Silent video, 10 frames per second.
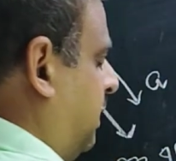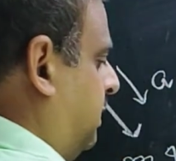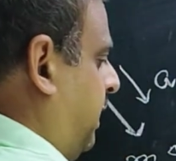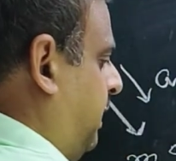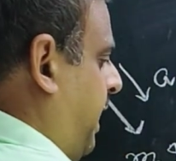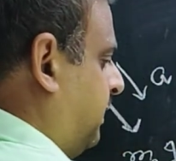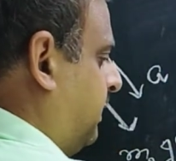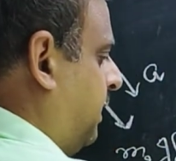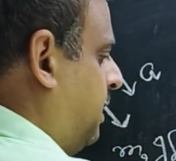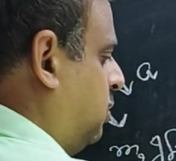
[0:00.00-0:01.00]
then
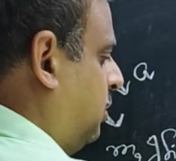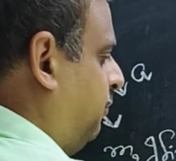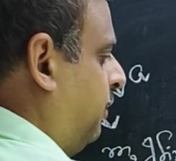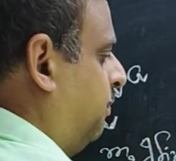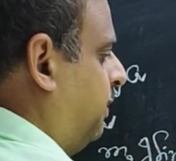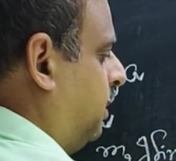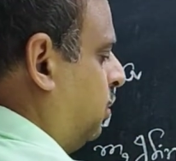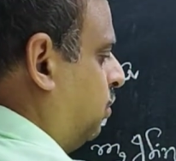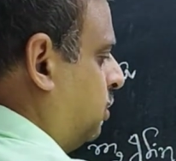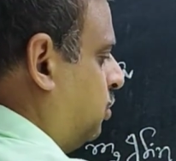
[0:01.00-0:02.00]
acceleration will be
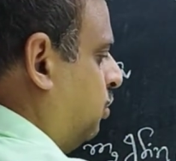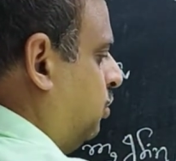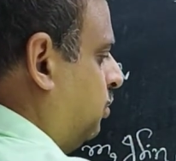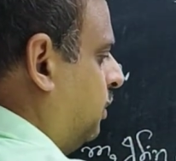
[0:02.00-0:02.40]
equal to